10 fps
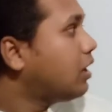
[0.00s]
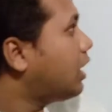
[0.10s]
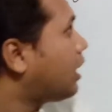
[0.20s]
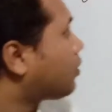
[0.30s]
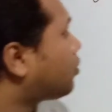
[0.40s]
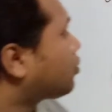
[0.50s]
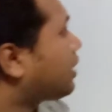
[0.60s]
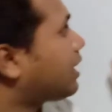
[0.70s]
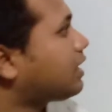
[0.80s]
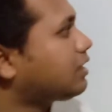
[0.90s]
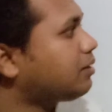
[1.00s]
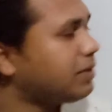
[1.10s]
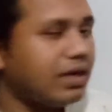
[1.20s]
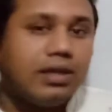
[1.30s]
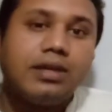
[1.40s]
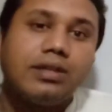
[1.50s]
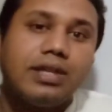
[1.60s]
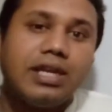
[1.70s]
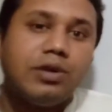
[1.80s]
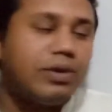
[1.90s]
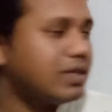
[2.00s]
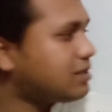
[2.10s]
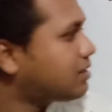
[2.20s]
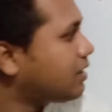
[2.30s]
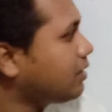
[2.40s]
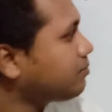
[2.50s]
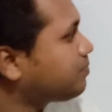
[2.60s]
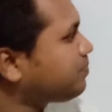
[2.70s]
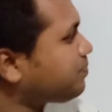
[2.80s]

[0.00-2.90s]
go to the another math, then you can see